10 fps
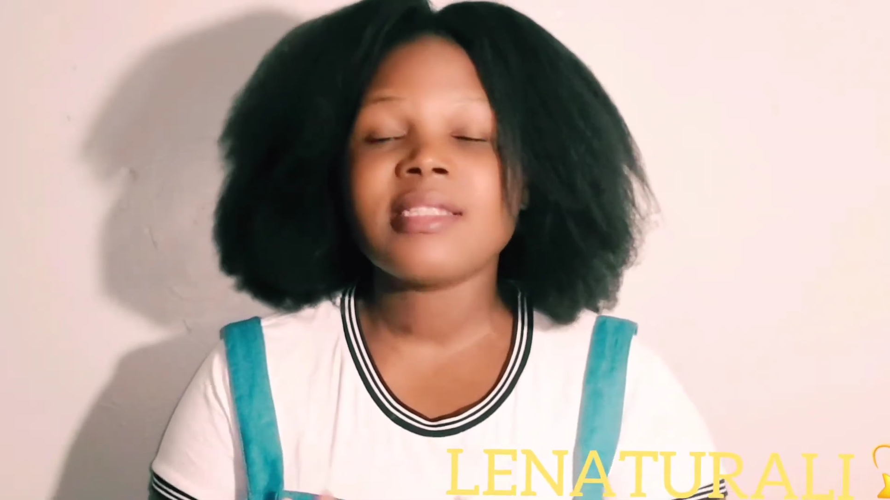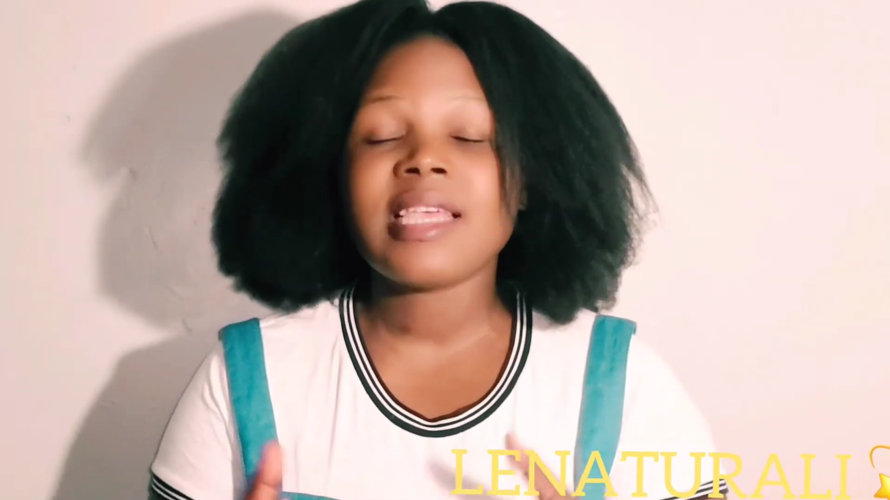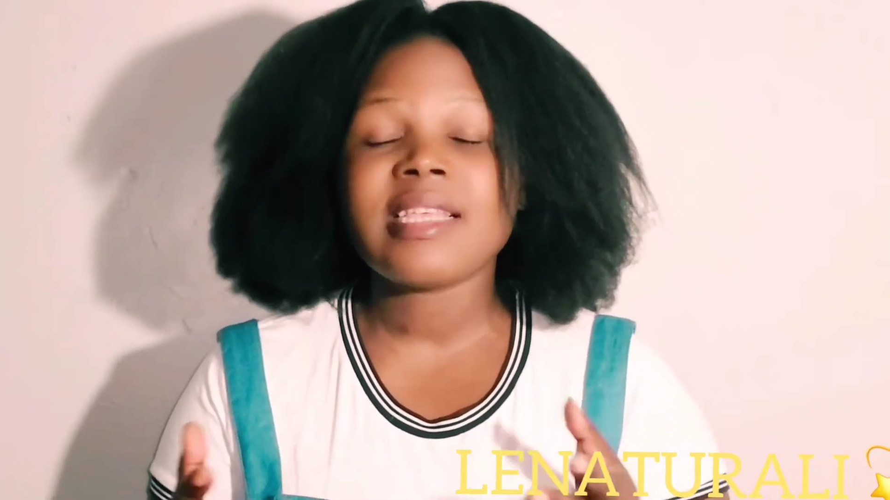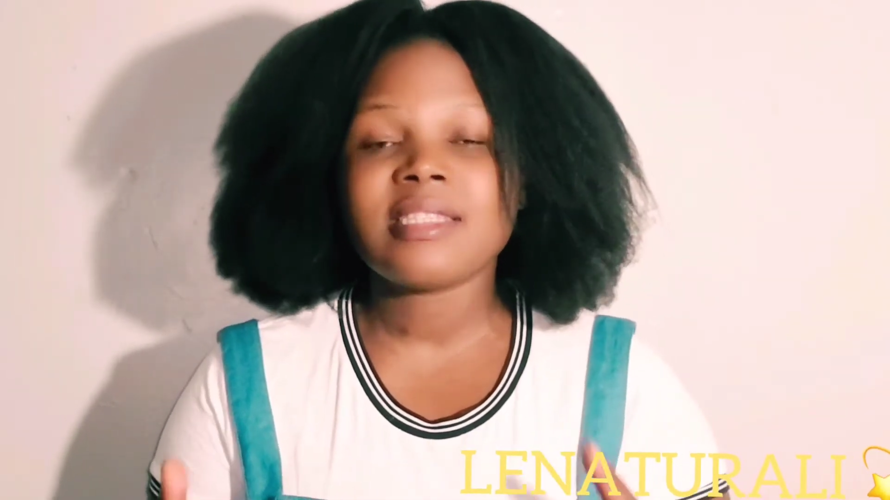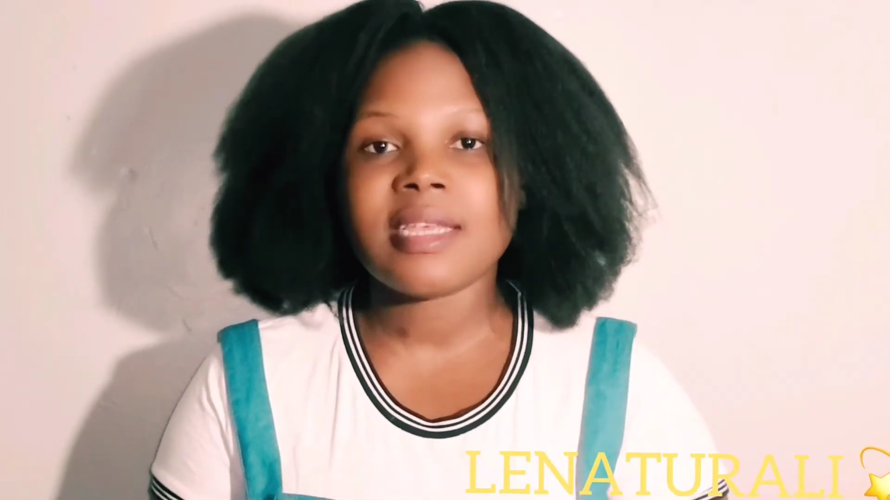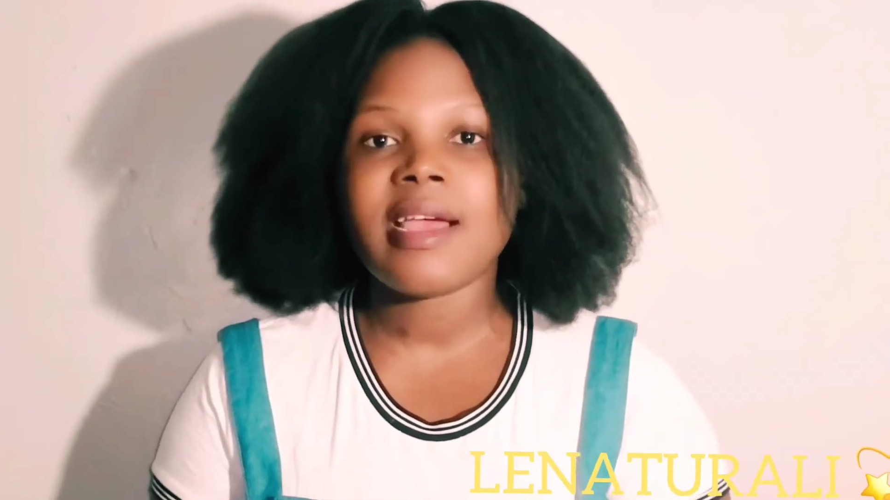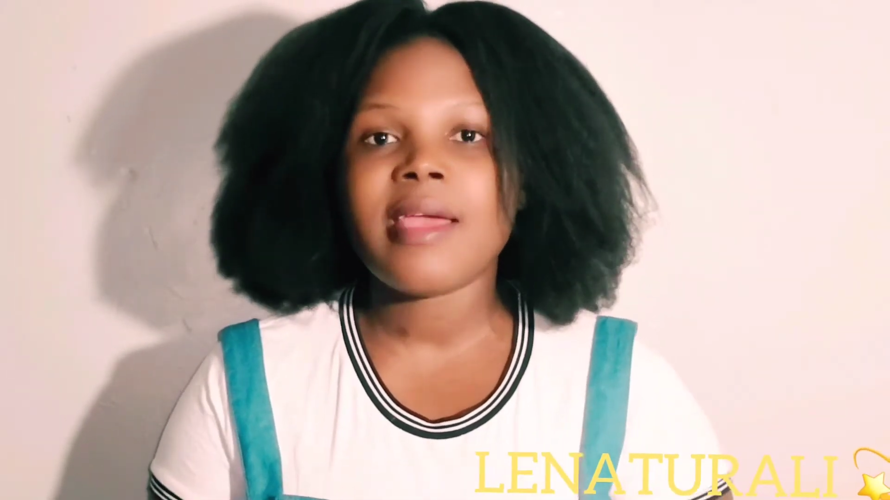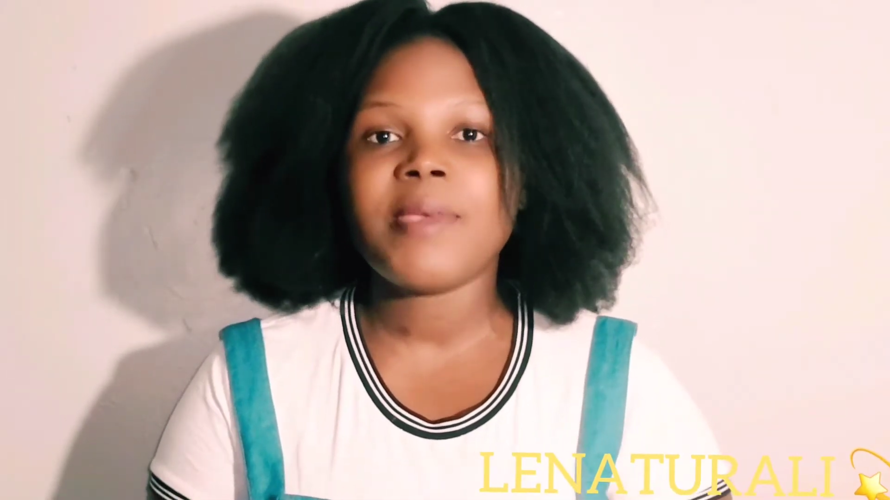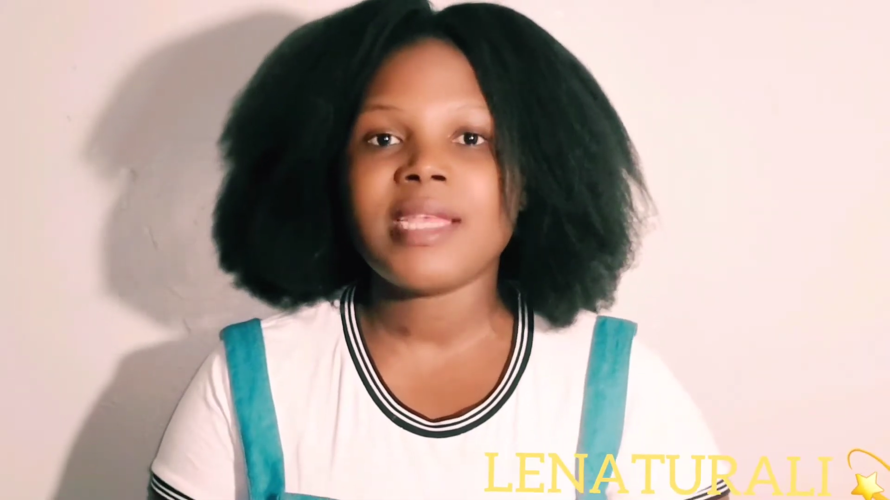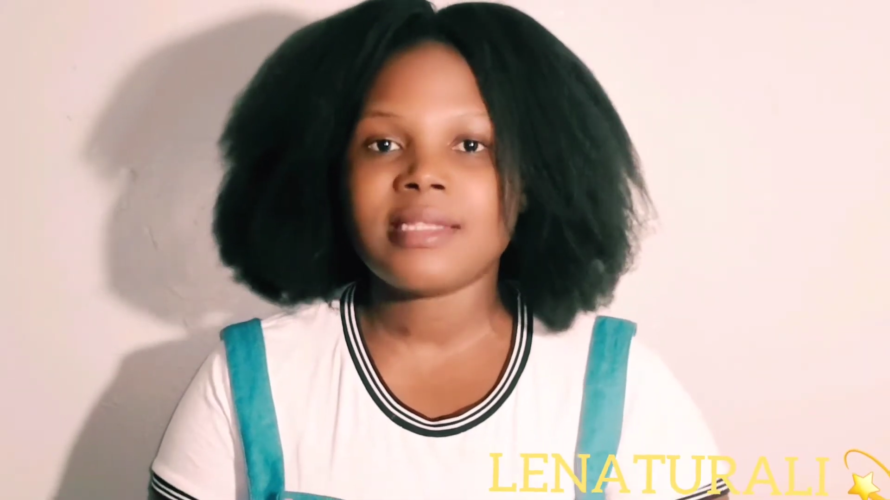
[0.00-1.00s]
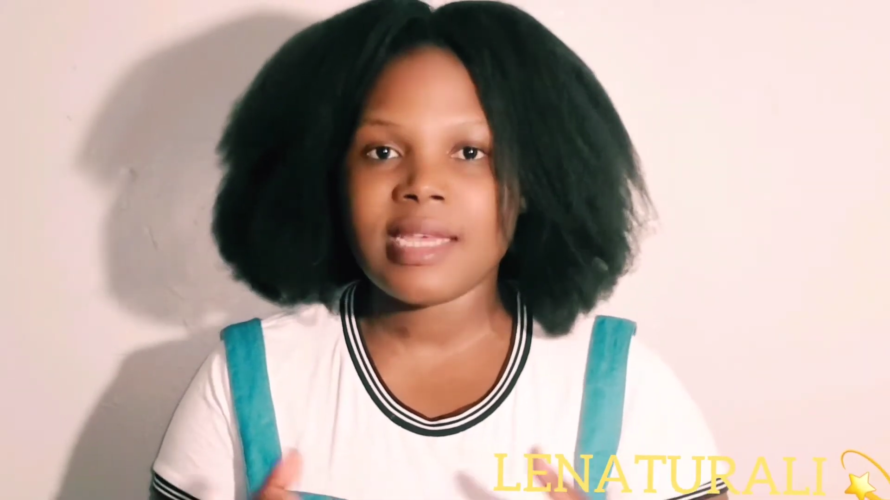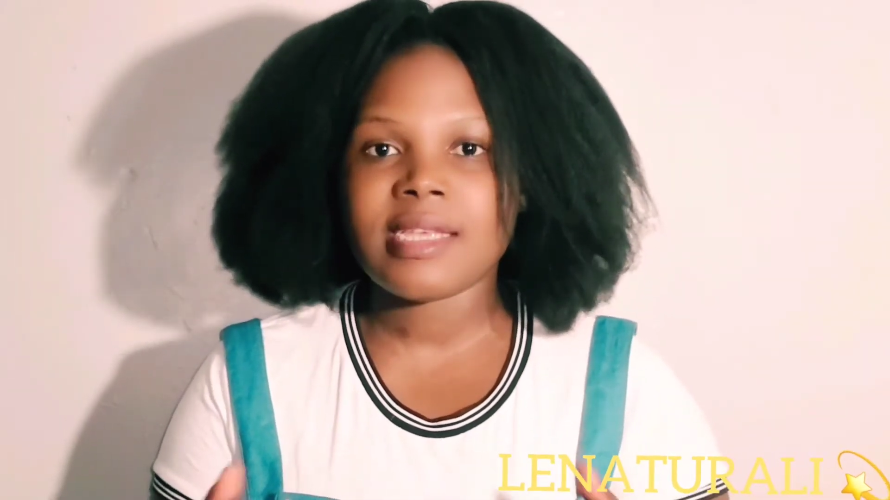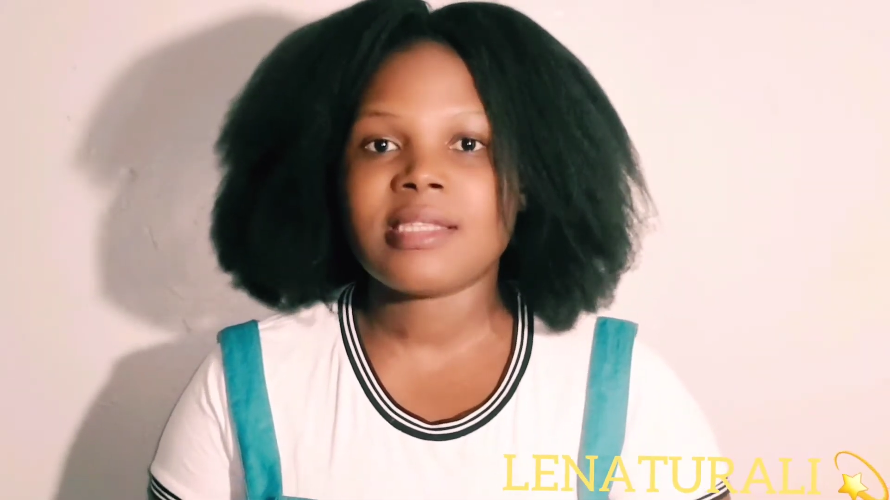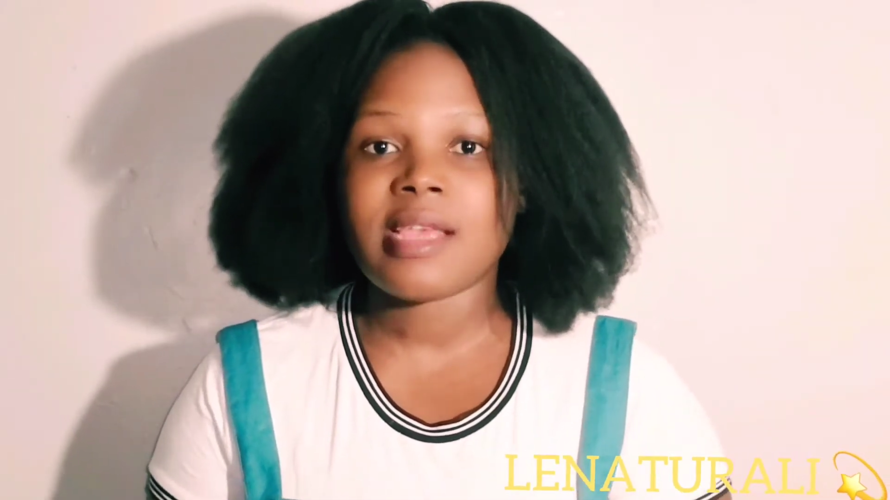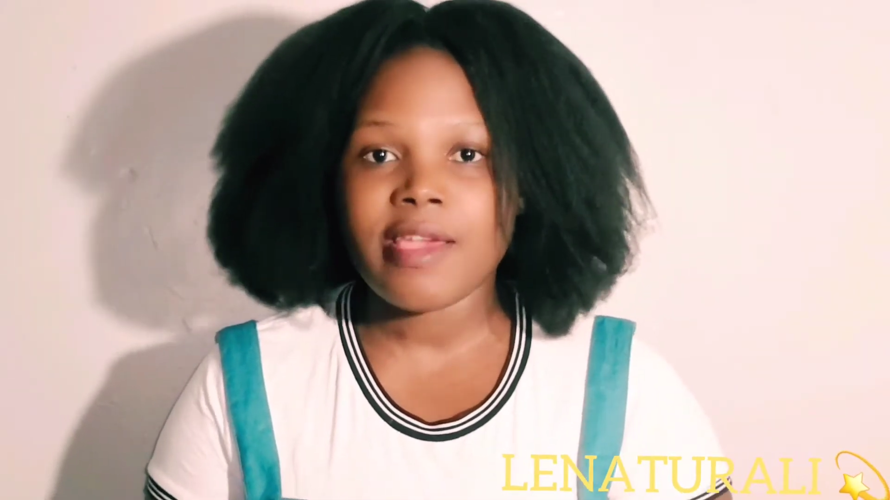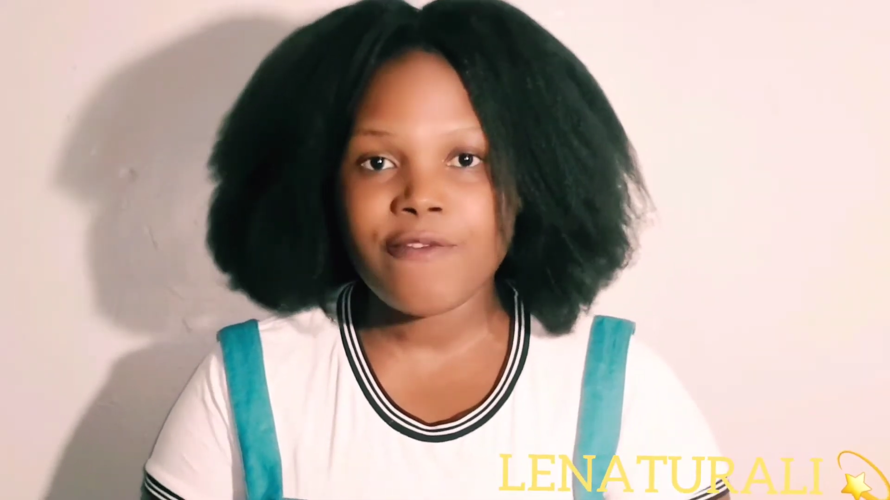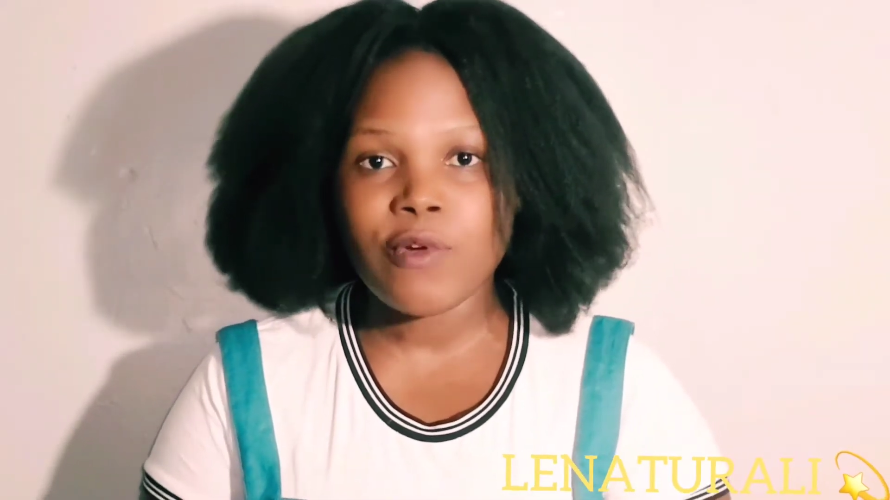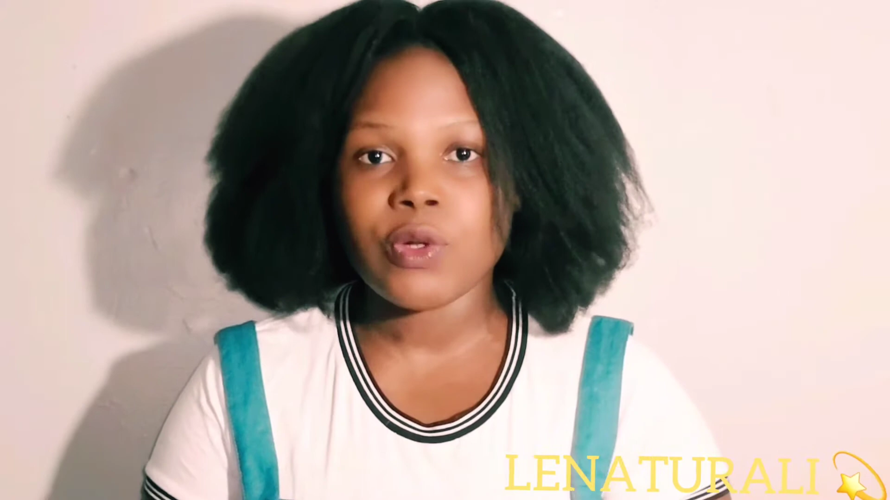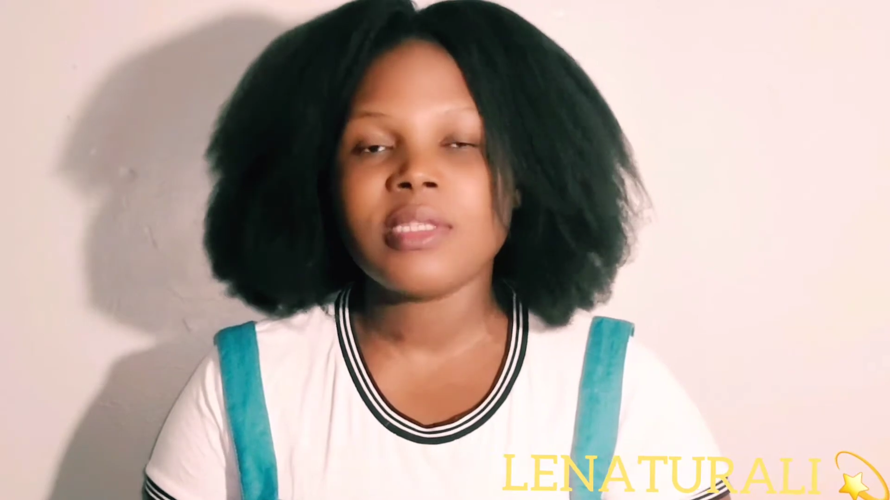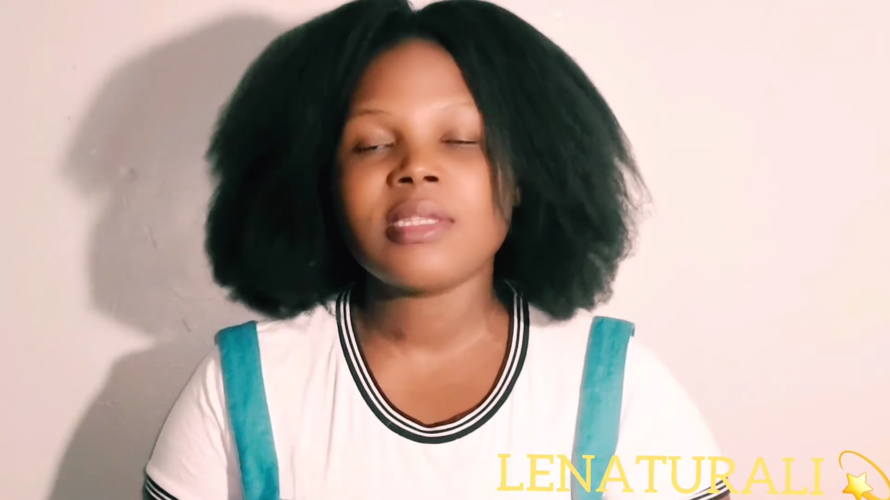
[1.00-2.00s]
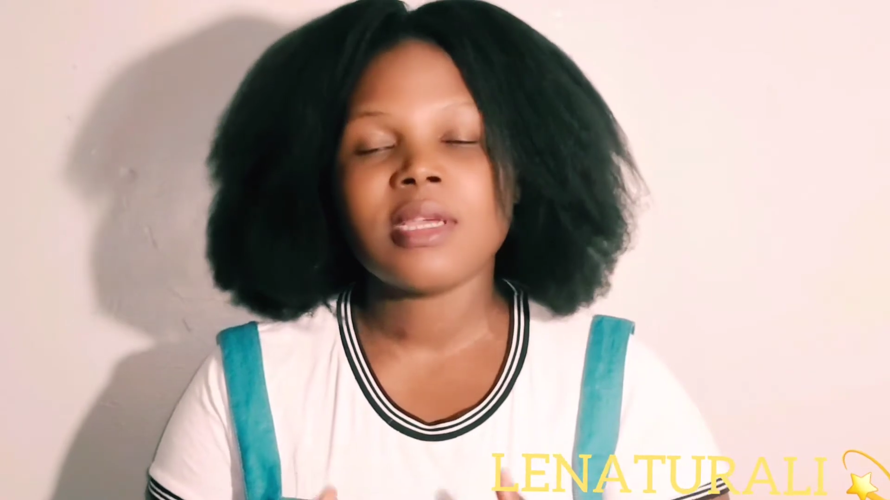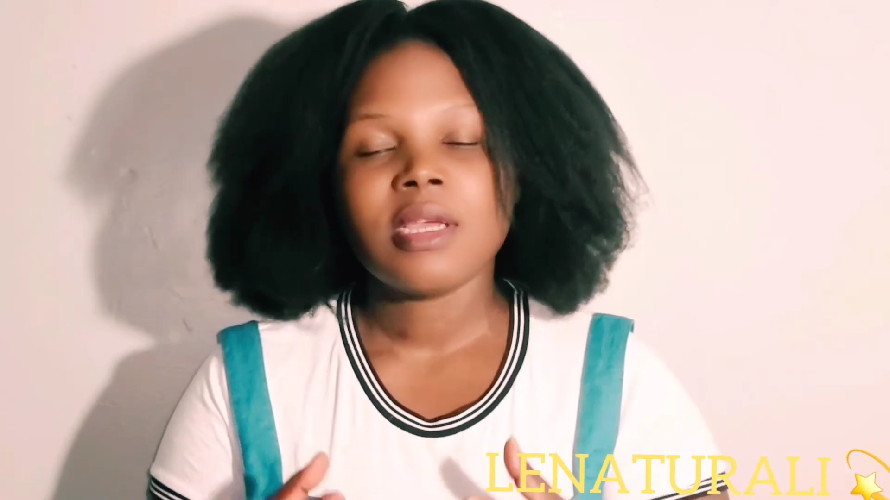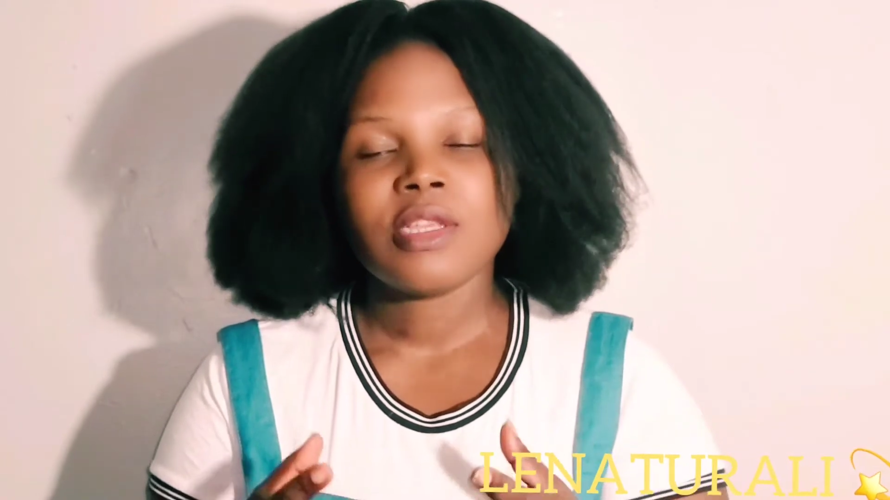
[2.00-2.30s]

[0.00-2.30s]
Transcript: It takes time, it takes effort.